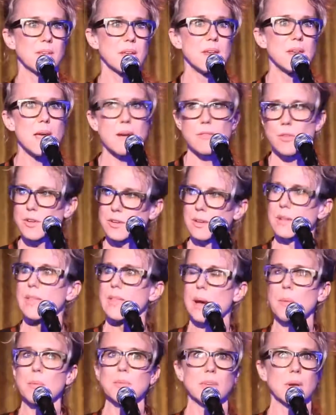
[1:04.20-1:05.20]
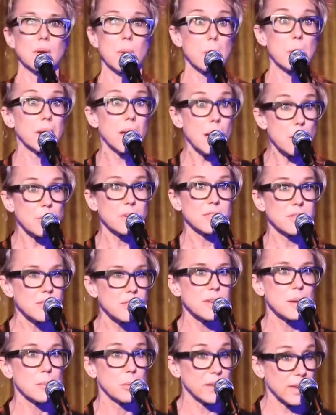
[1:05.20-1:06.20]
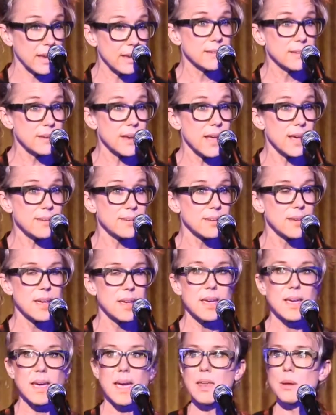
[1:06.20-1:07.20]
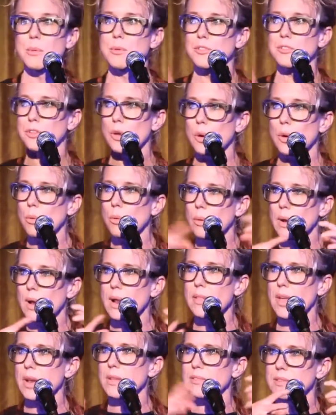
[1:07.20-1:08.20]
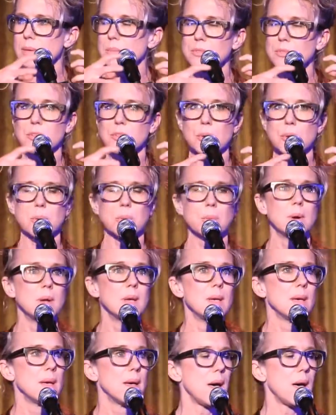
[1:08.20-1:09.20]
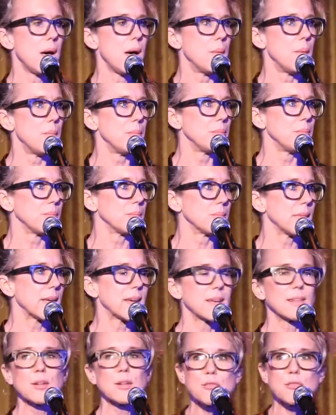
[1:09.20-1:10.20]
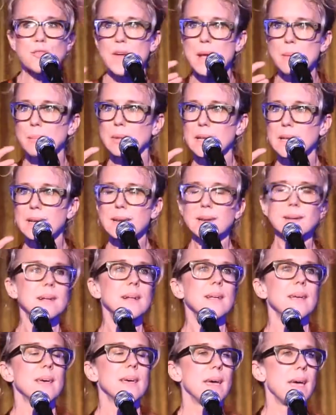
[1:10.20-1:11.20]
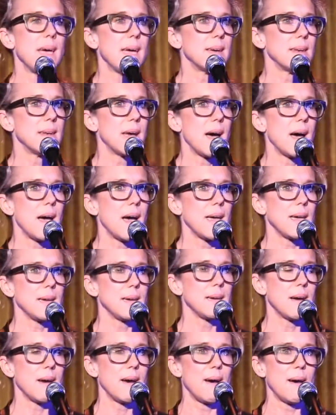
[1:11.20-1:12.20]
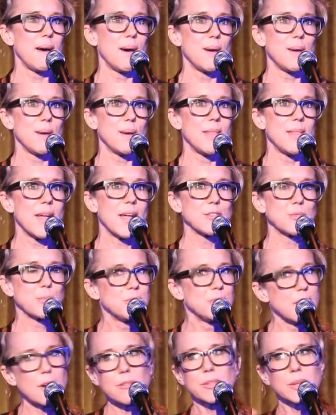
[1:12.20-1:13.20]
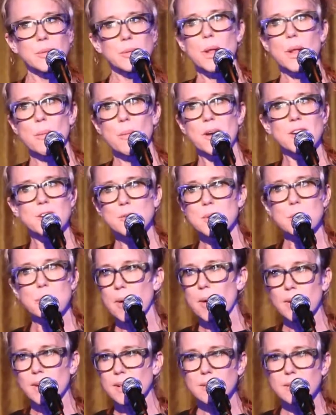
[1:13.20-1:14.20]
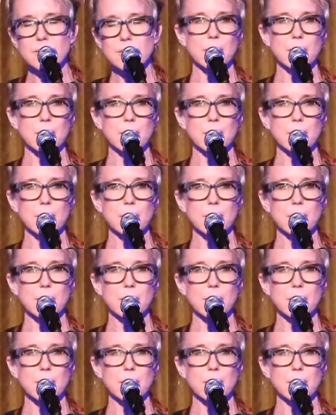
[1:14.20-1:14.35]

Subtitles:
I never did. I was like, oh my God, we're gonna sit at the table again tonight, and it was so. I thought it seemed so like a little family, and and that's definitely what I wanted to be a part of.